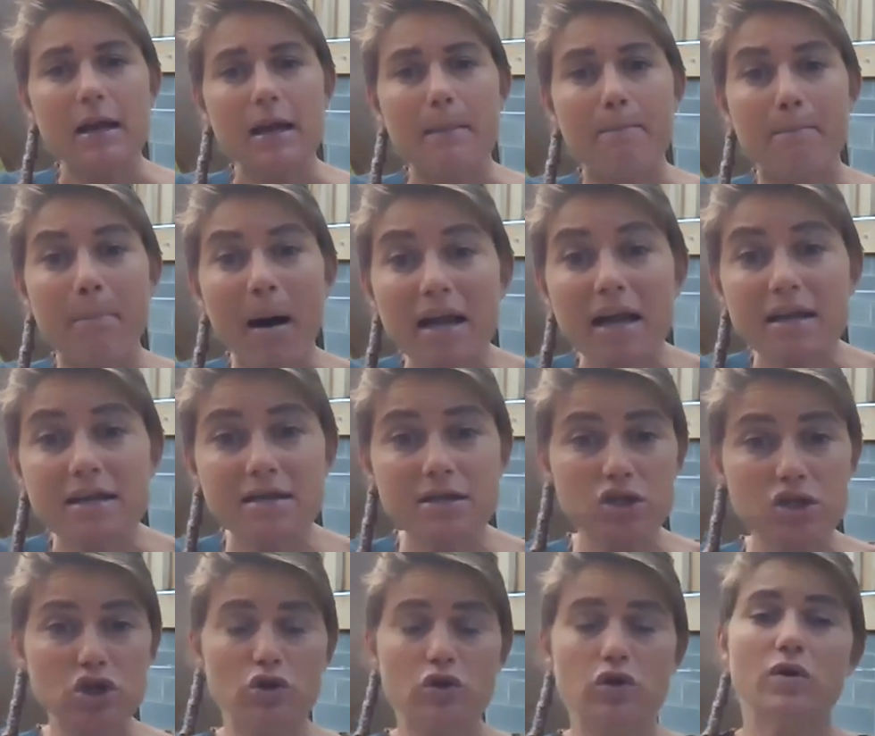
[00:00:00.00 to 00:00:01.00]
buttons
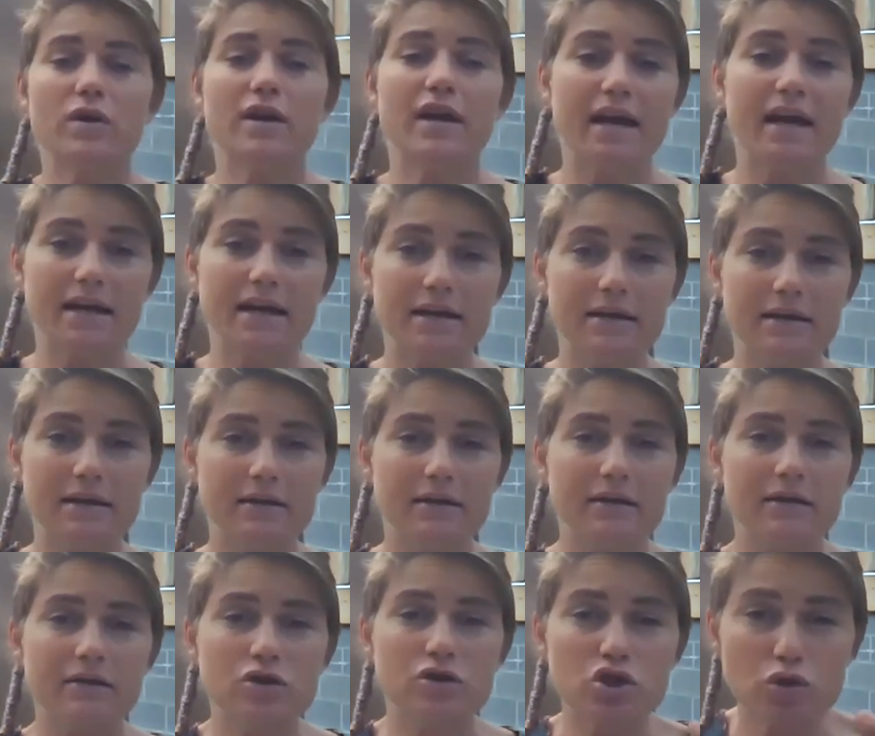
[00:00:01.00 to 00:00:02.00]
are created,
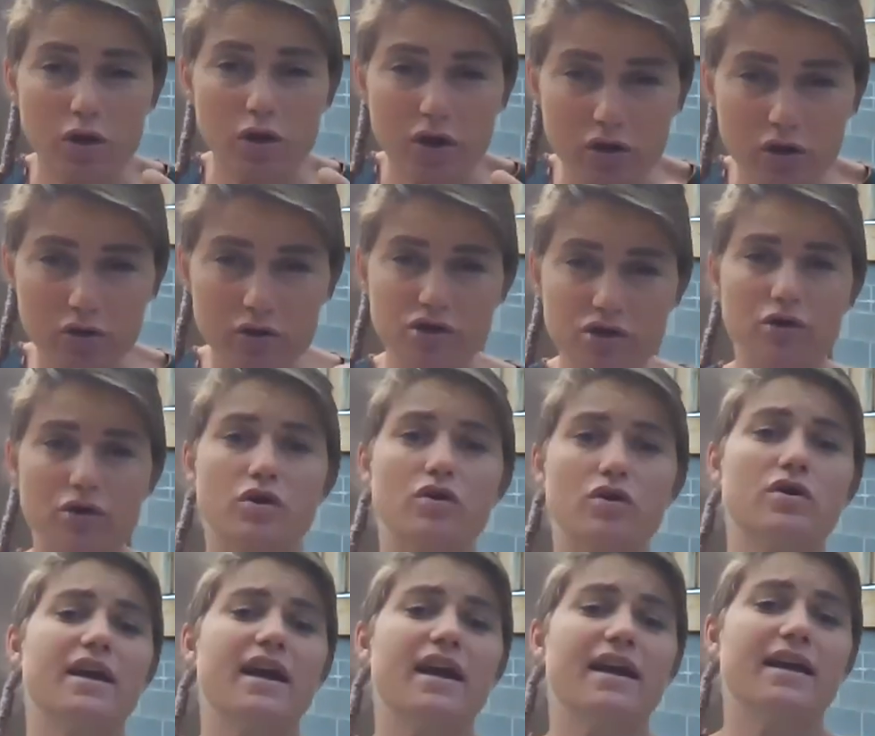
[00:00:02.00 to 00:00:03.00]
triggers are
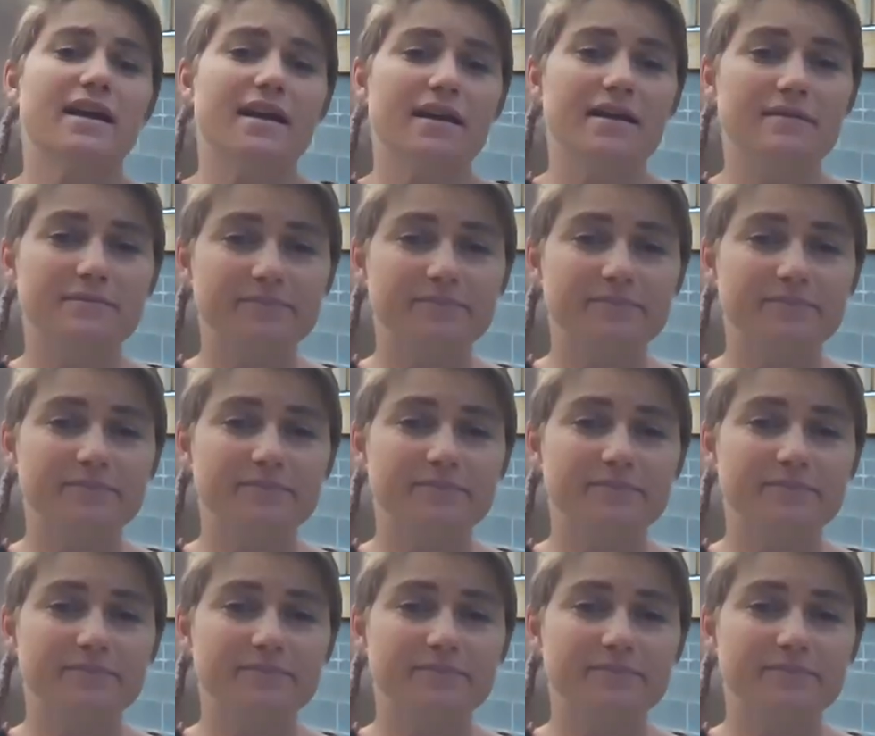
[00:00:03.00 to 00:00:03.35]
created.